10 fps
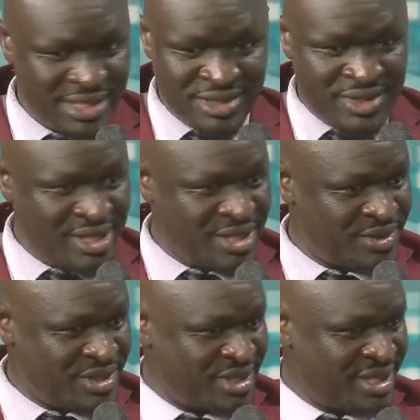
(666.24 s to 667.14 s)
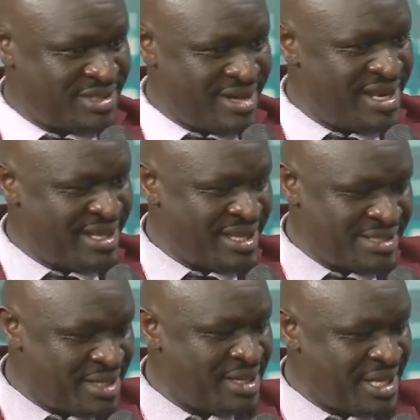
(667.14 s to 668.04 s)
story that was trending just
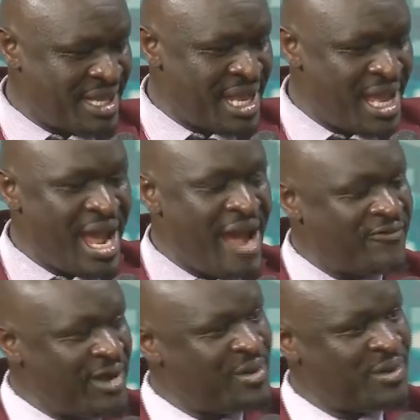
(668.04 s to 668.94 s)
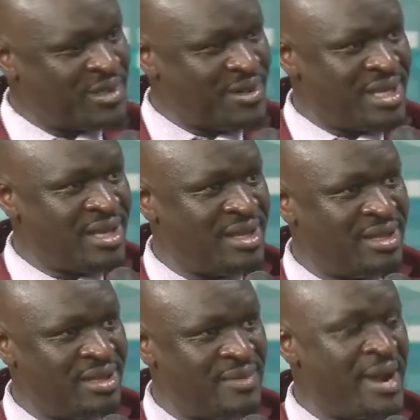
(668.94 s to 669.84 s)
the other day. A friend who was working
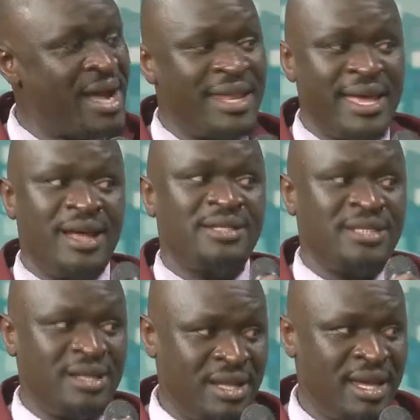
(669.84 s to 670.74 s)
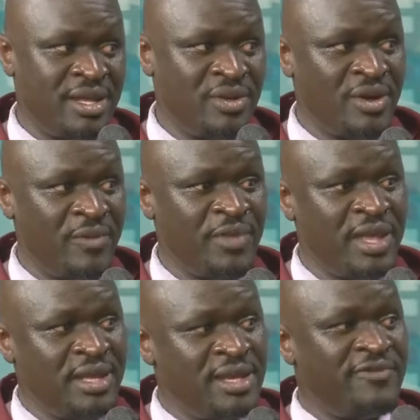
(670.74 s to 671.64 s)
in the bank like Airtel,
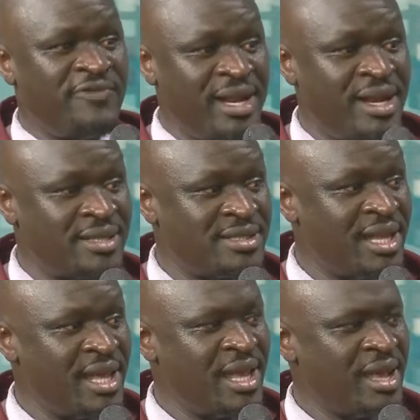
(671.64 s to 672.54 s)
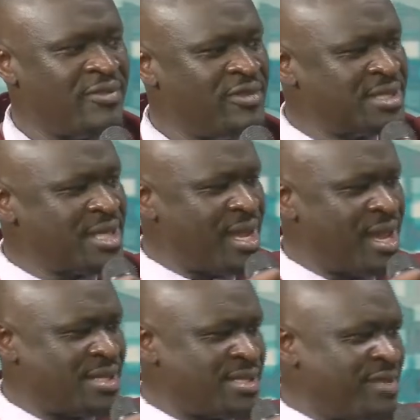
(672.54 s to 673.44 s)
he did finance. This guy
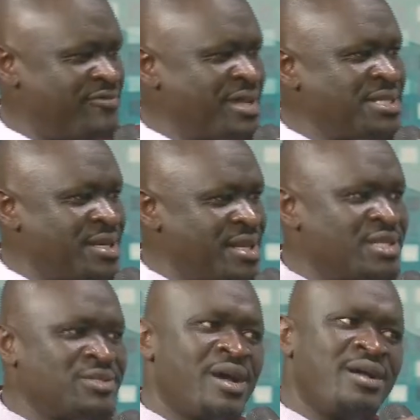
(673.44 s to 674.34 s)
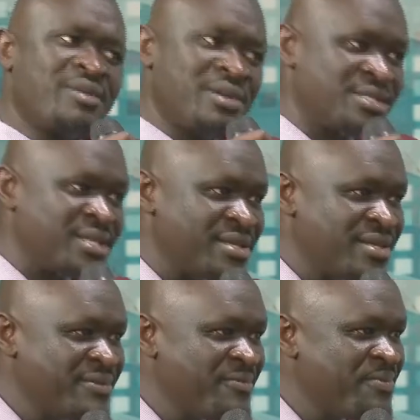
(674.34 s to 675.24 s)
has ventured into agriculture.
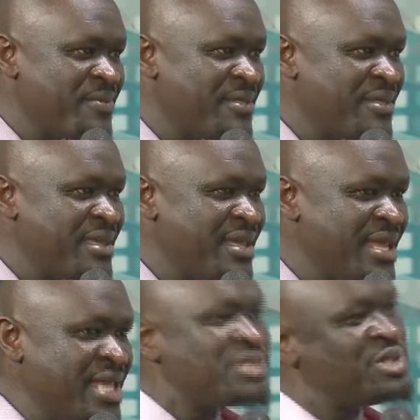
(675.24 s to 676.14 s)
He's